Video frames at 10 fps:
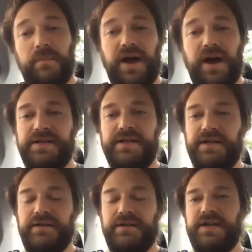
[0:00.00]
applied
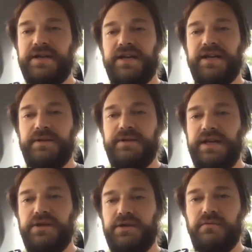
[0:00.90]
to
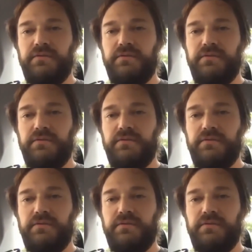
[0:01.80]
documentation?